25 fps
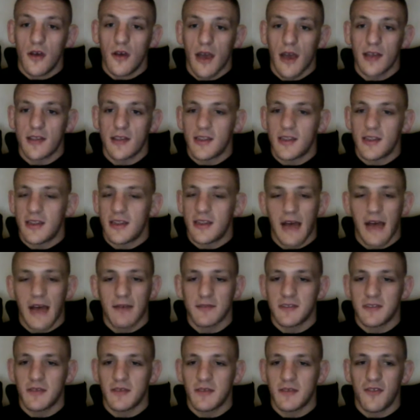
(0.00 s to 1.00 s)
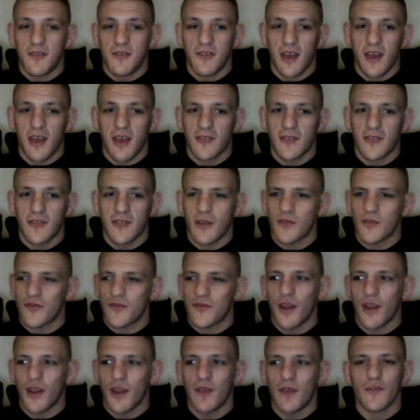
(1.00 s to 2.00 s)
I did novice division. I entered. I was
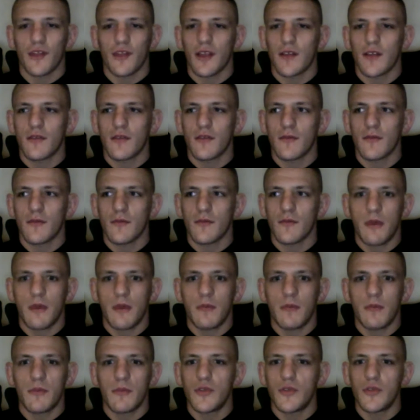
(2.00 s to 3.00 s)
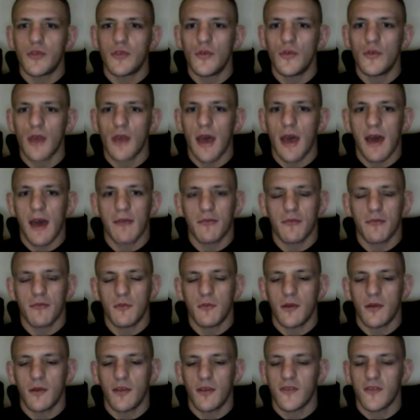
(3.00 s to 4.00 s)
training for like maybe 2.5, 3
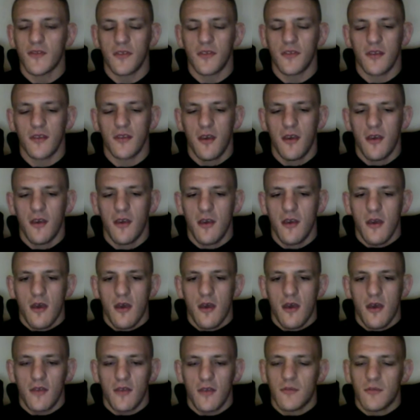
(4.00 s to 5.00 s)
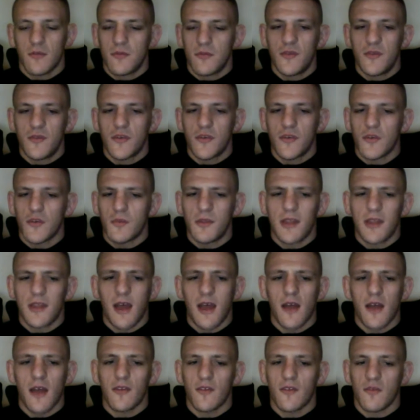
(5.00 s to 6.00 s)
months. Some dude took me
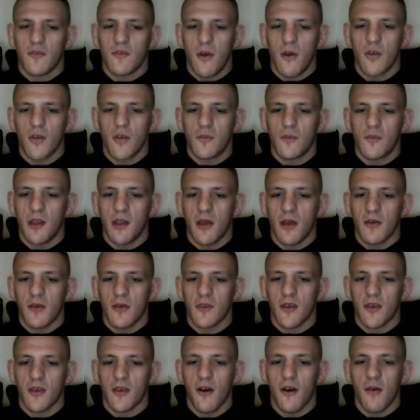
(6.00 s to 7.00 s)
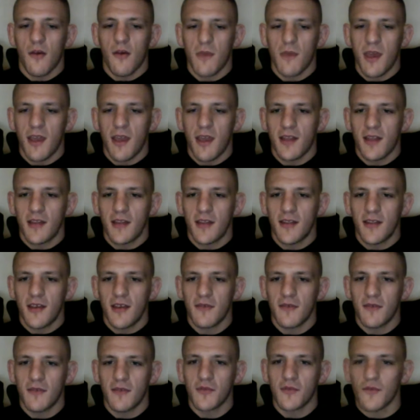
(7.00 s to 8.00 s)
down and smoked me, and I was like, "Oh man,
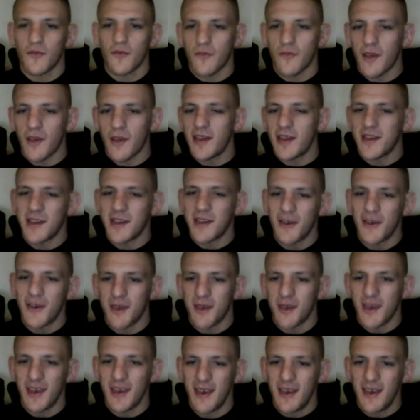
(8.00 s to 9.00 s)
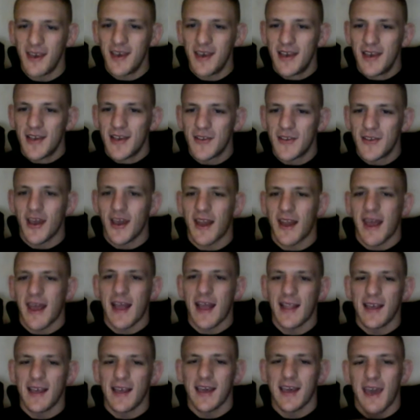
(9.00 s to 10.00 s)
if this was a fight, he'd kill me." So I kind of
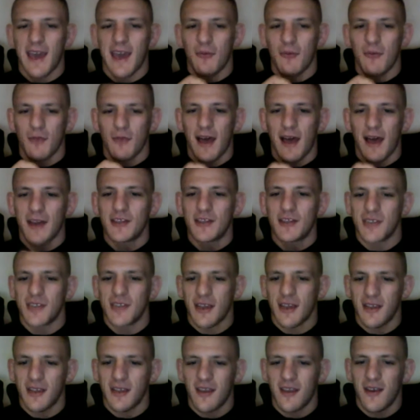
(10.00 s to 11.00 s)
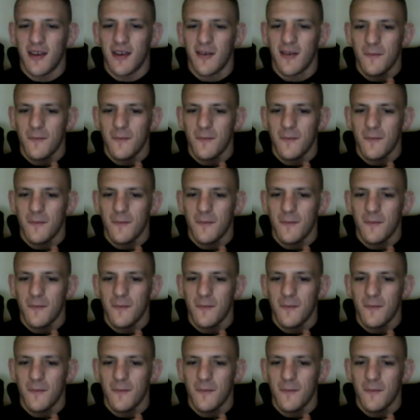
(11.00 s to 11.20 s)
had like a reality check there.